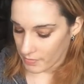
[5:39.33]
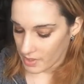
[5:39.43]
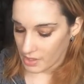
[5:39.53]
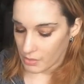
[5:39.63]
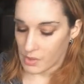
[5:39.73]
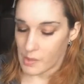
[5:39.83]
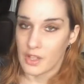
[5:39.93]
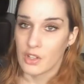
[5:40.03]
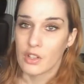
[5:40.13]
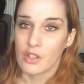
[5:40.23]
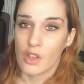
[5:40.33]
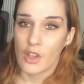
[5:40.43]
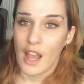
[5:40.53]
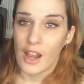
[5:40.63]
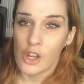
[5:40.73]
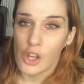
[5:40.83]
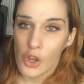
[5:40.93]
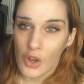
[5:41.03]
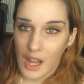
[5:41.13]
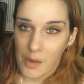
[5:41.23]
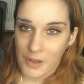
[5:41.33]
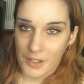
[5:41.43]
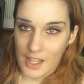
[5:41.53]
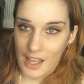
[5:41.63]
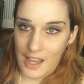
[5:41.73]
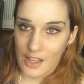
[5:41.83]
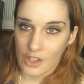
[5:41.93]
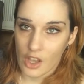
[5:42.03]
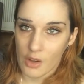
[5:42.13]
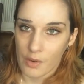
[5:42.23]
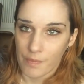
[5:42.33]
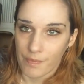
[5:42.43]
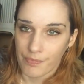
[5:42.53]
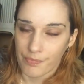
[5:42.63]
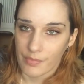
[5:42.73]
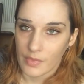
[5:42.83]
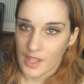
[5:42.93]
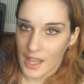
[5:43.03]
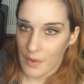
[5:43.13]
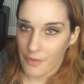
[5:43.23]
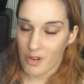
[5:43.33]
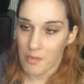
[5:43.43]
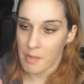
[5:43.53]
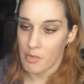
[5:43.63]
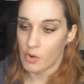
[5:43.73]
This is rubbish. So, look how pretty that is, though. Now, if I remember